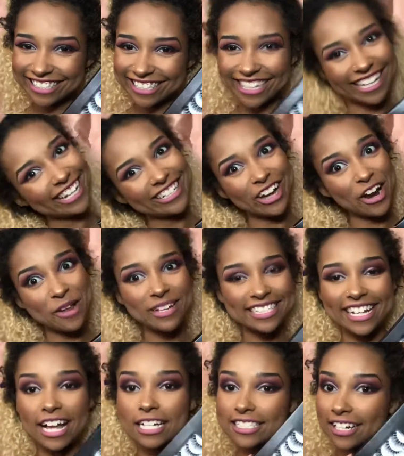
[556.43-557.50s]
Alright guys, so
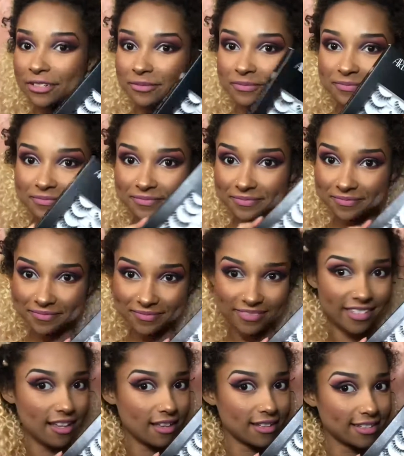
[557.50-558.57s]
get excited.
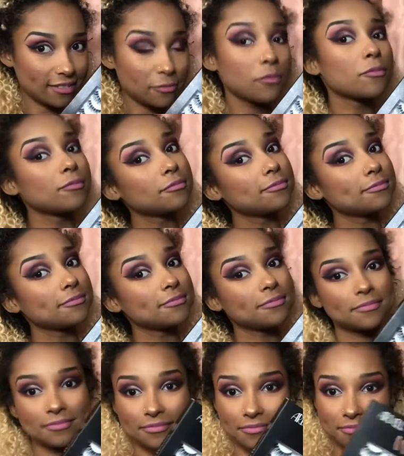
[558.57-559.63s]
Ardell put all of its
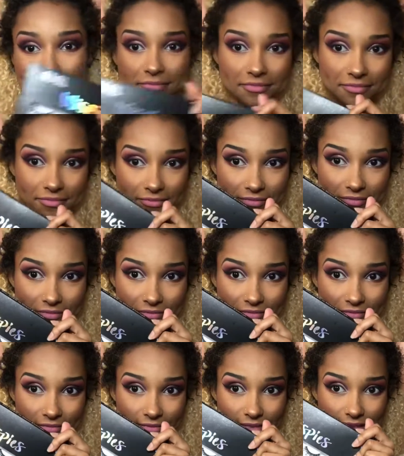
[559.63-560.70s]
wispies in one little
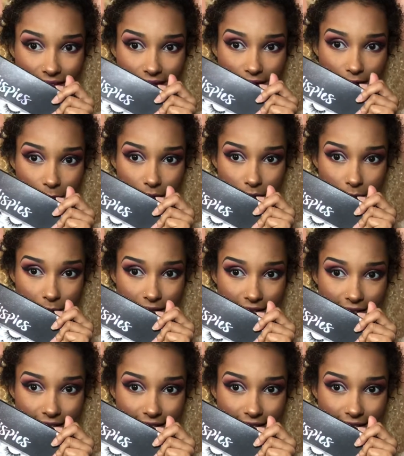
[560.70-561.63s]
vault collection.